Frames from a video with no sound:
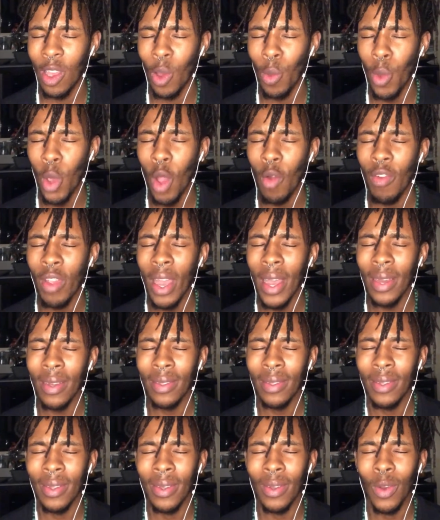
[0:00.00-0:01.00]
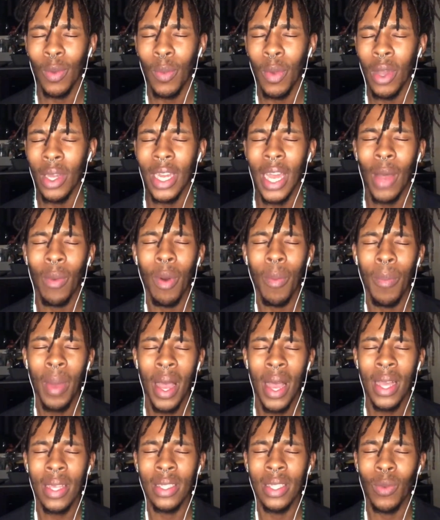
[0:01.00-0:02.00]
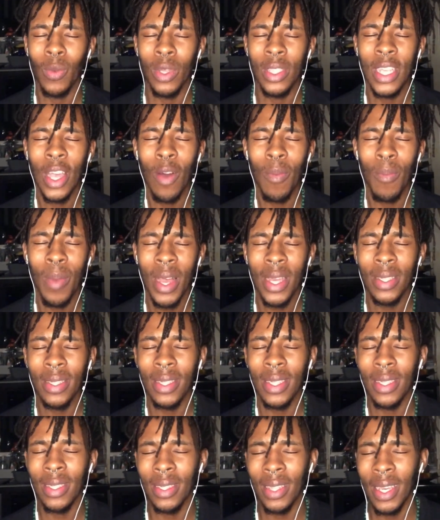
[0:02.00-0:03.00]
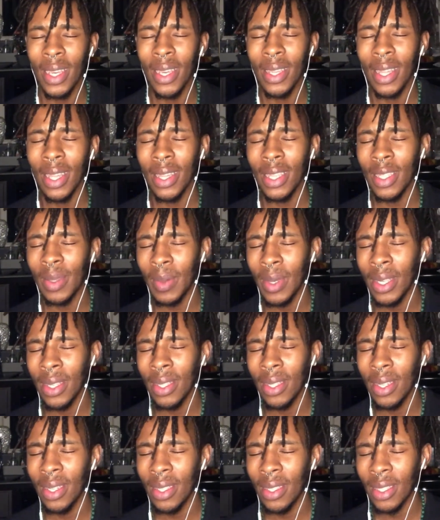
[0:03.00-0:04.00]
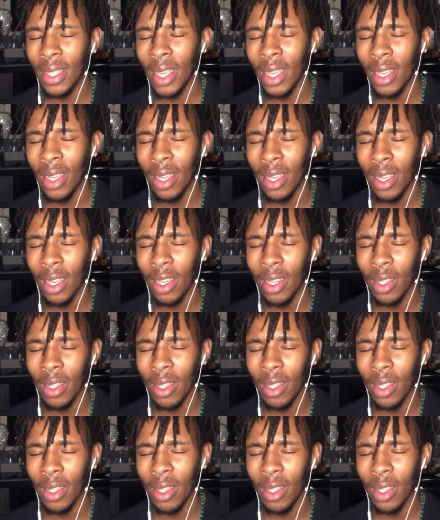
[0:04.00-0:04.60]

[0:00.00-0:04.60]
We are reacting upon our past and what our past is saying that this person is saying.